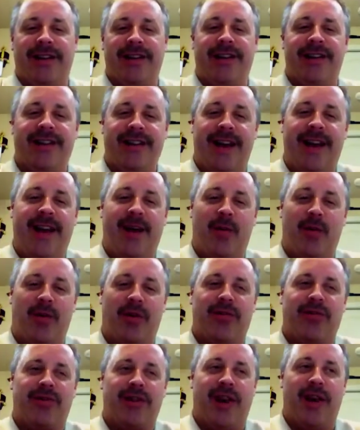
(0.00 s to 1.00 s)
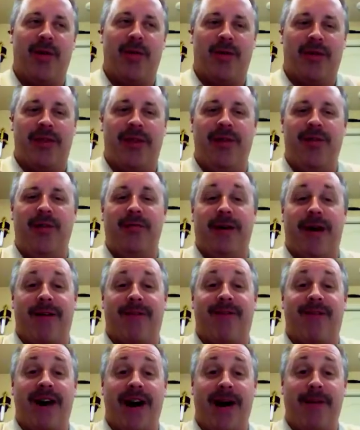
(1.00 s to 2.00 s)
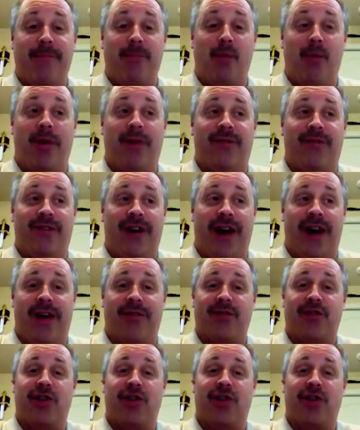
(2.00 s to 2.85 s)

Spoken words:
and today I want to share with you my 5.5